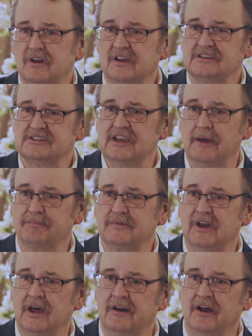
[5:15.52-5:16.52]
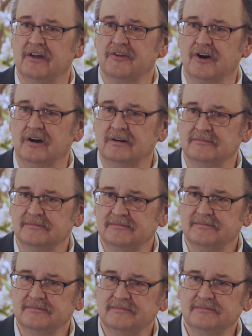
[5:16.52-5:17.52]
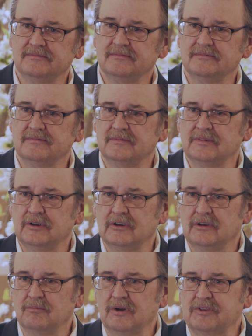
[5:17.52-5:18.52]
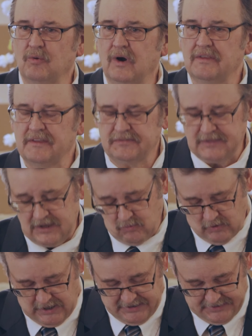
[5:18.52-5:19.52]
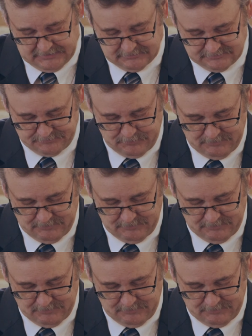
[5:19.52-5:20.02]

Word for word: would accept none other but the one that they wanted